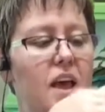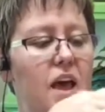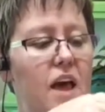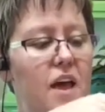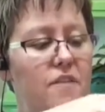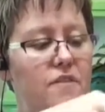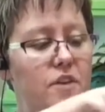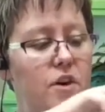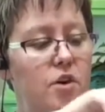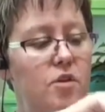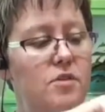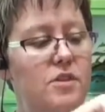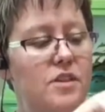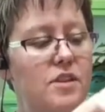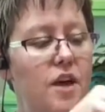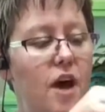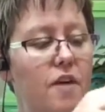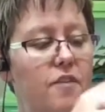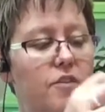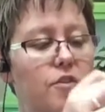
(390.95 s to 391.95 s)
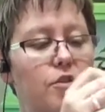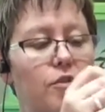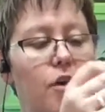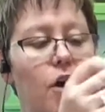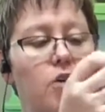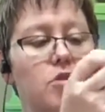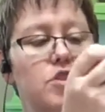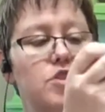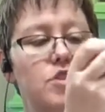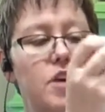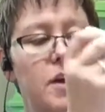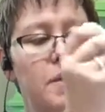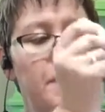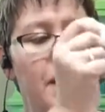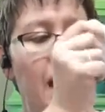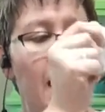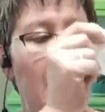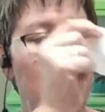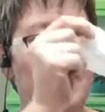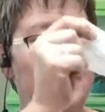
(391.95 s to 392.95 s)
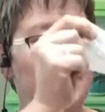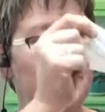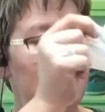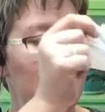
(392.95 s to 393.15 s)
If you stuff grocery bags